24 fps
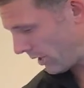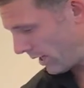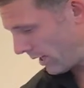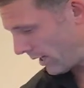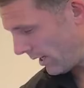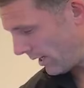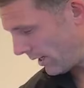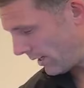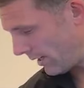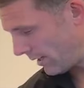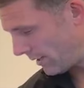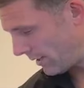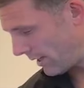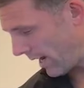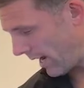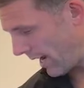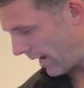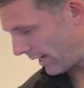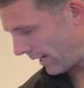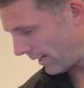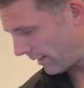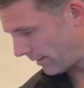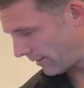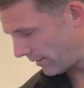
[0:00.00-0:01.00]

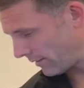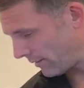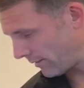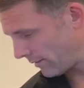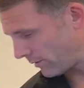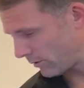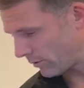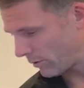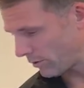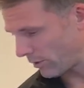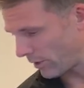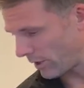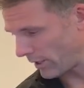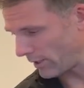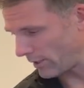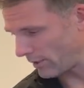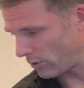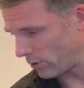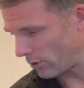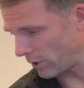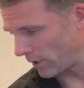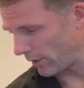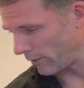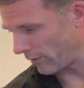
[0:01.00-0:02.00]

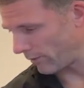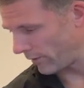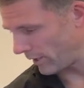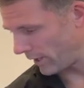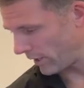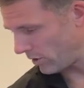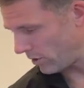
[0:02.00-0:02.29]
triggerfish,